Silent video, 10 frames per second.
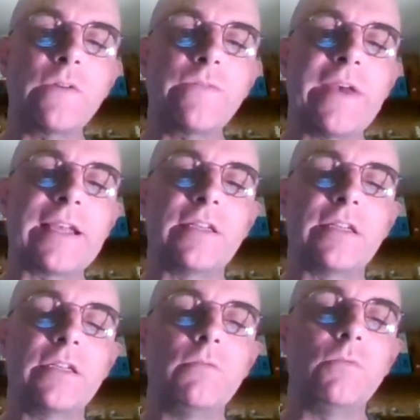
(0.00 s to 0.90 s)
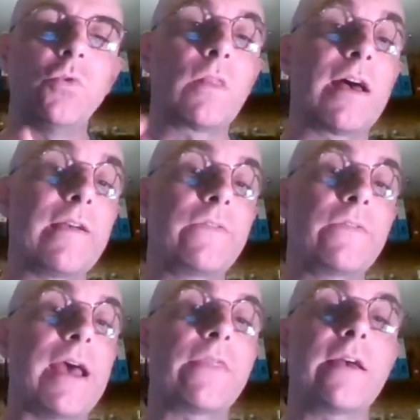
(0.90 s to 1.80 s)
affected your life
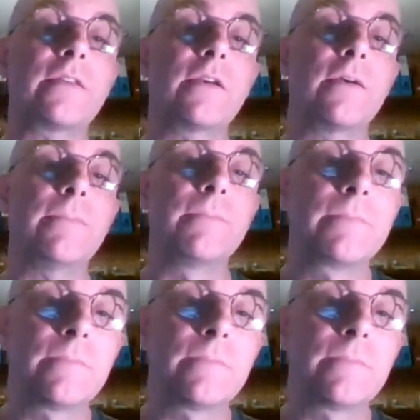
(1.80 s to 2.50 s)
at that time?